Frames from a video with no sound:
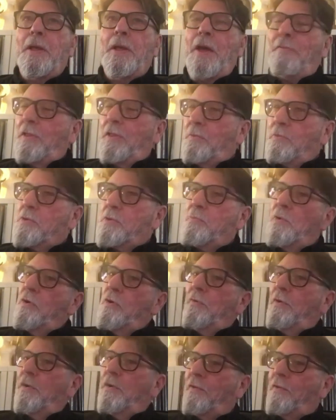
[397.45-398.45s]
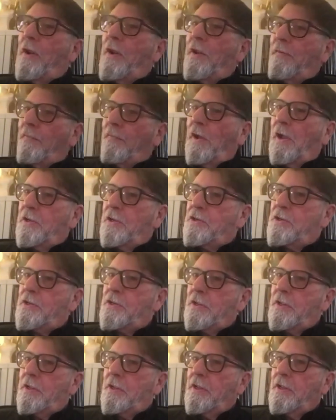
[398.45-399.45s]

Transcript: Everything was moving very fast.